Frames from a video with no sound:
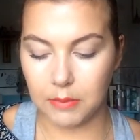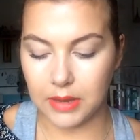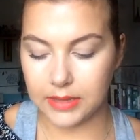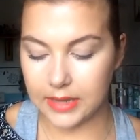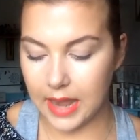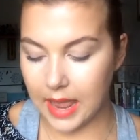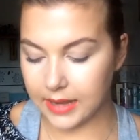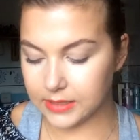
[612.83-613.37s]

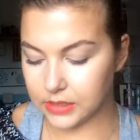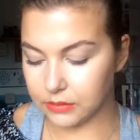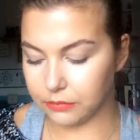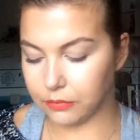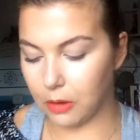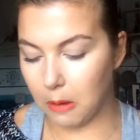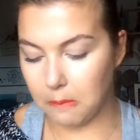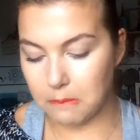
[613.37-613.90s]
Next,
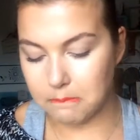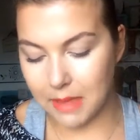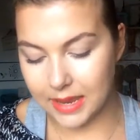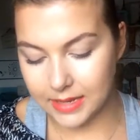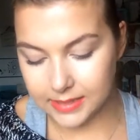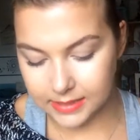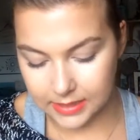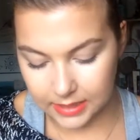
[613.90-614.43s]
from
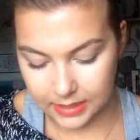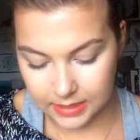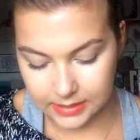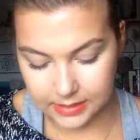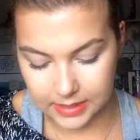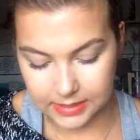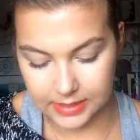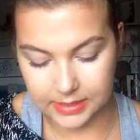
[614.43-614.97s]

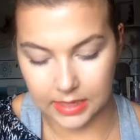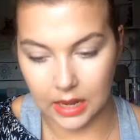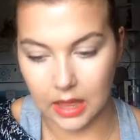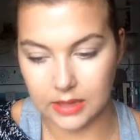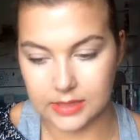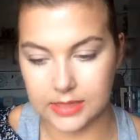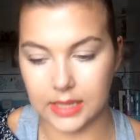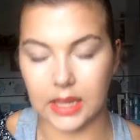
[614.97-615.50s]
Macy's, this is the
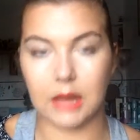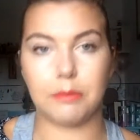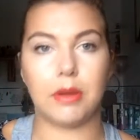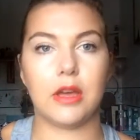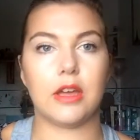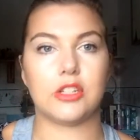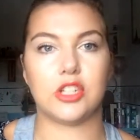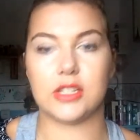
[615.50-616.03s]
last thing I
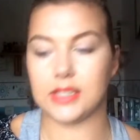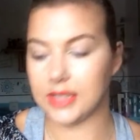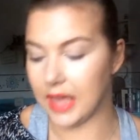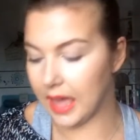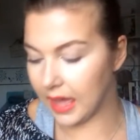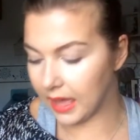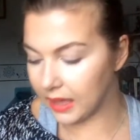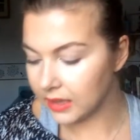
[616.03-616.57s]
purchased
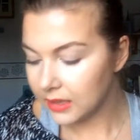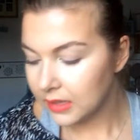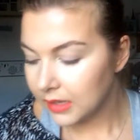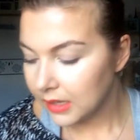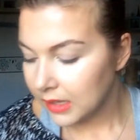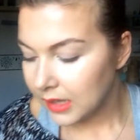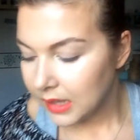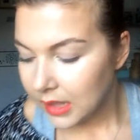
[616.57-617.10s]
there.
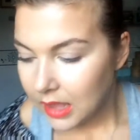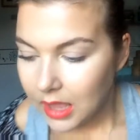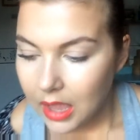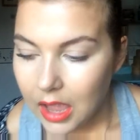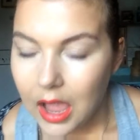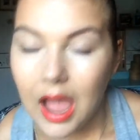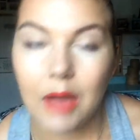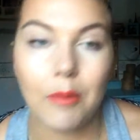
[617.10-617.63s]

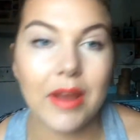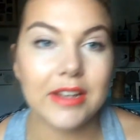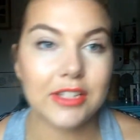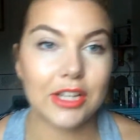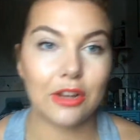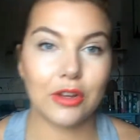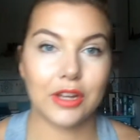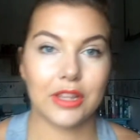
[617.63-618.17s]
I went
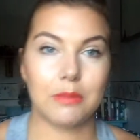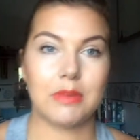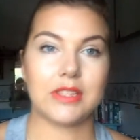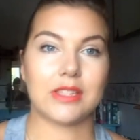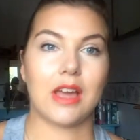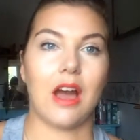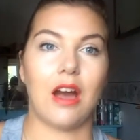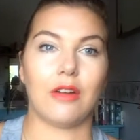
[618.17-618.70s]
to look at the
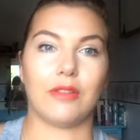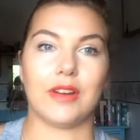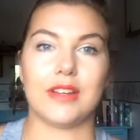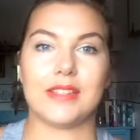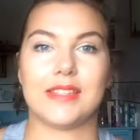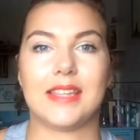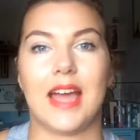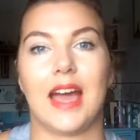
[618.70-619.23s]

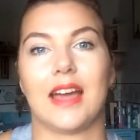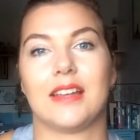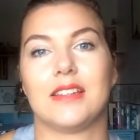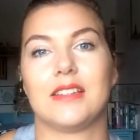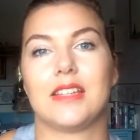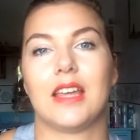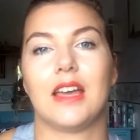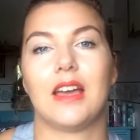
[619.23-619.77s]
mascaras,
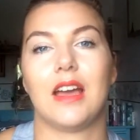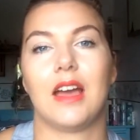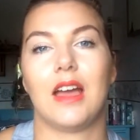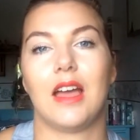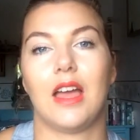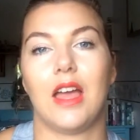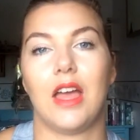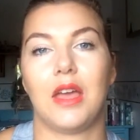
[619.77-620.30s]
and
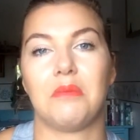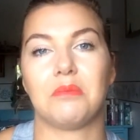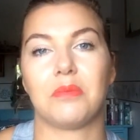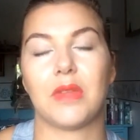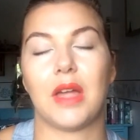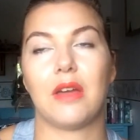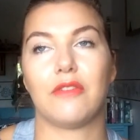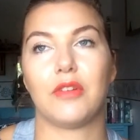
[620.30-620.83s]

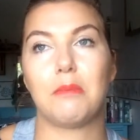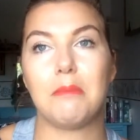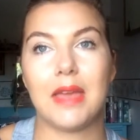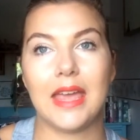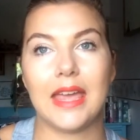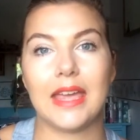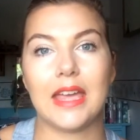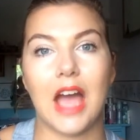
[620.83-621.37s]
for
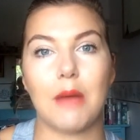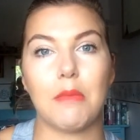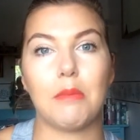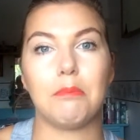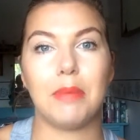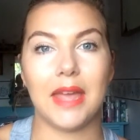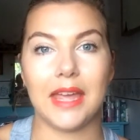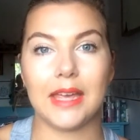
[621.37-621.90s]
me, I'm a
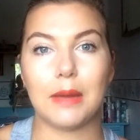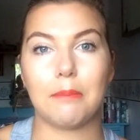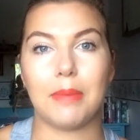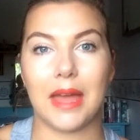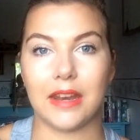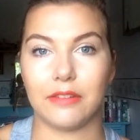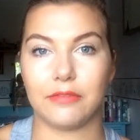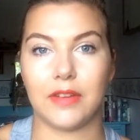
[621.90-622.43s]
big
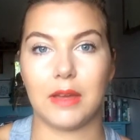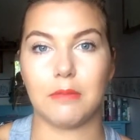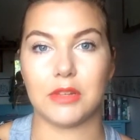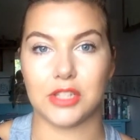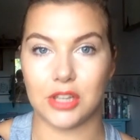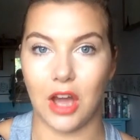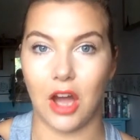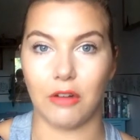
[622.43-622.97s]
Benefit
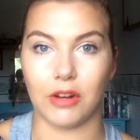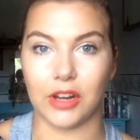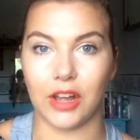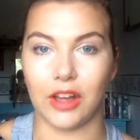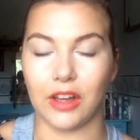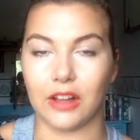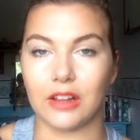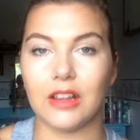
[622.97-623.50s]
mascara
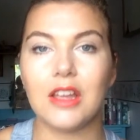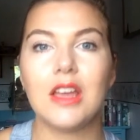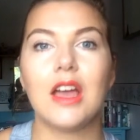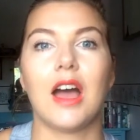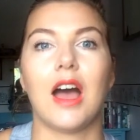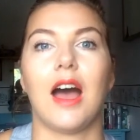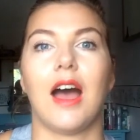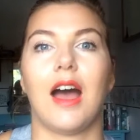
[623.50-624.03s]
girl.
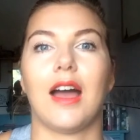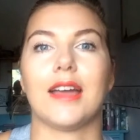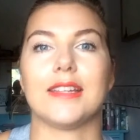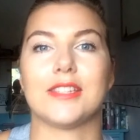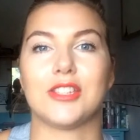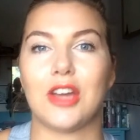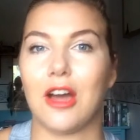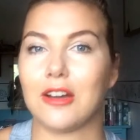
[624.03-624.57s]
I
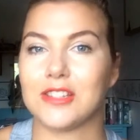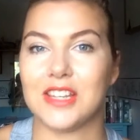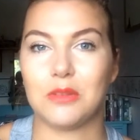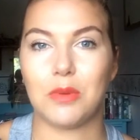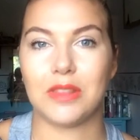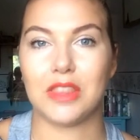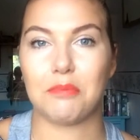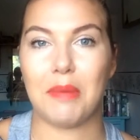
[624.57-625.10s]

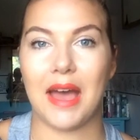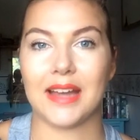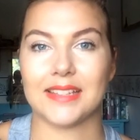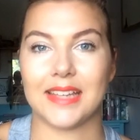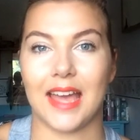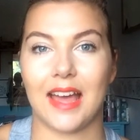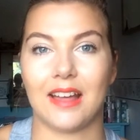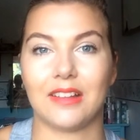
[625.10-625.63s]
started with the
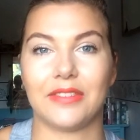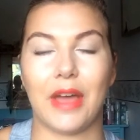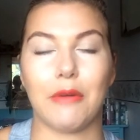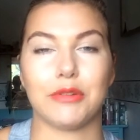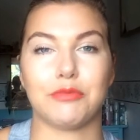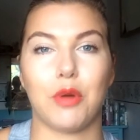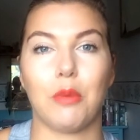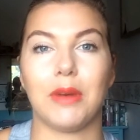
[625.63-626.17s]
Bad Gal. That
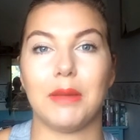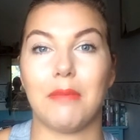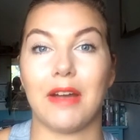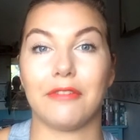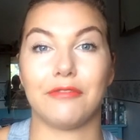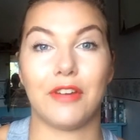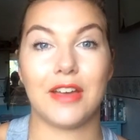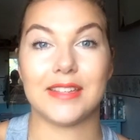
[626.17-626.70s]
was probably
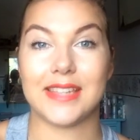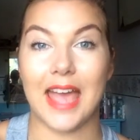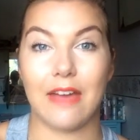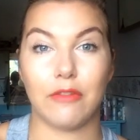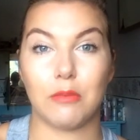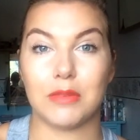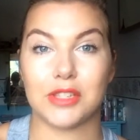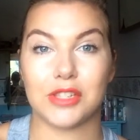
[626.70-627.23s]
my first
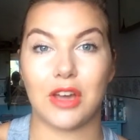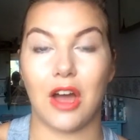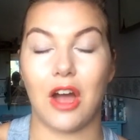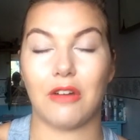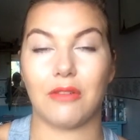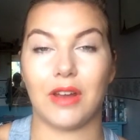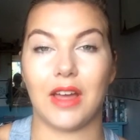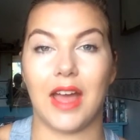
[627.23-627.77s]
ever
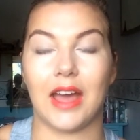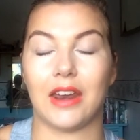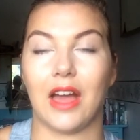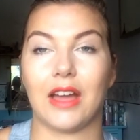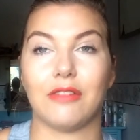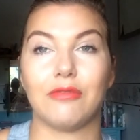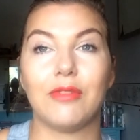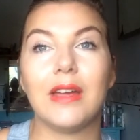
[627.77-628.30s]
mascara, and
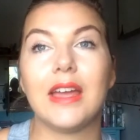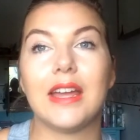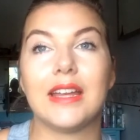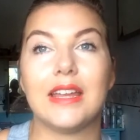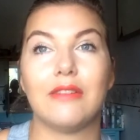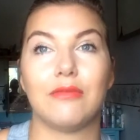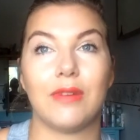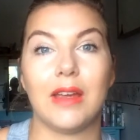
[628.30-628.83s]
I
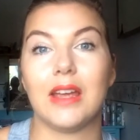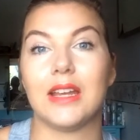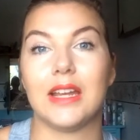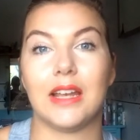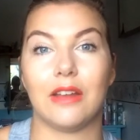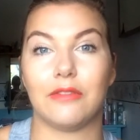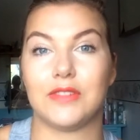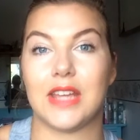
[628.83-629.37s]
really,
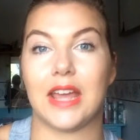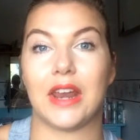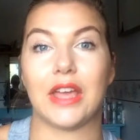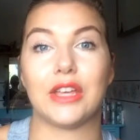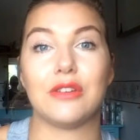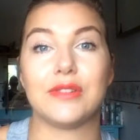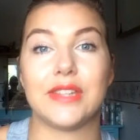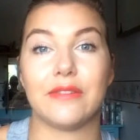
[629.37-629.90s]
really loved it, and
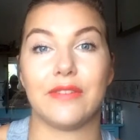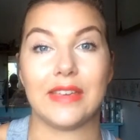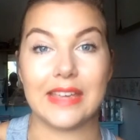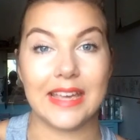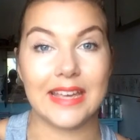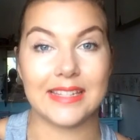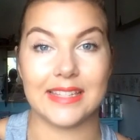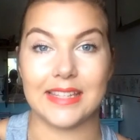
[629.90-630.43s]
I used it for
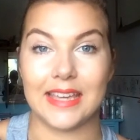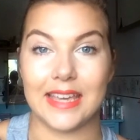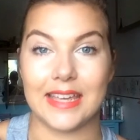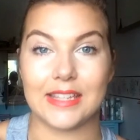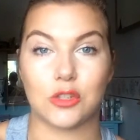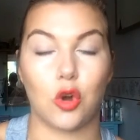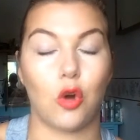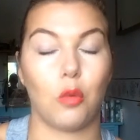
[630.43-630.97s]
years and
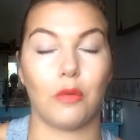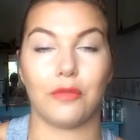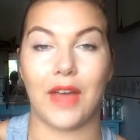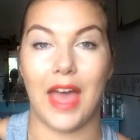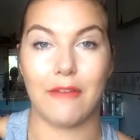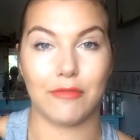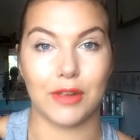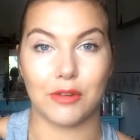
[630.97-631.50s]
years, got one
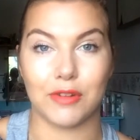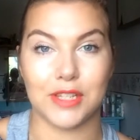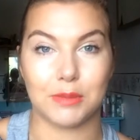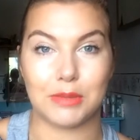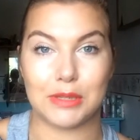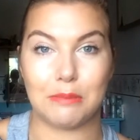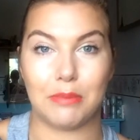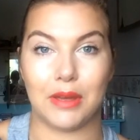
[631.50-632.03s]
for every
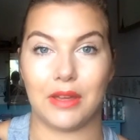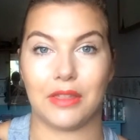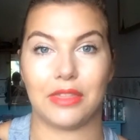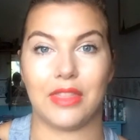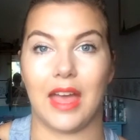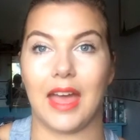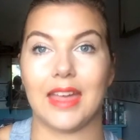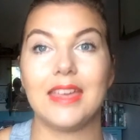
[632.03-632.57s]
Christmas and
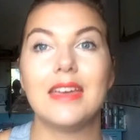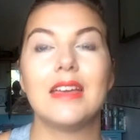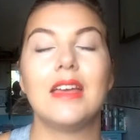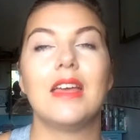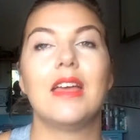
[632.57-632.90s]
birthday.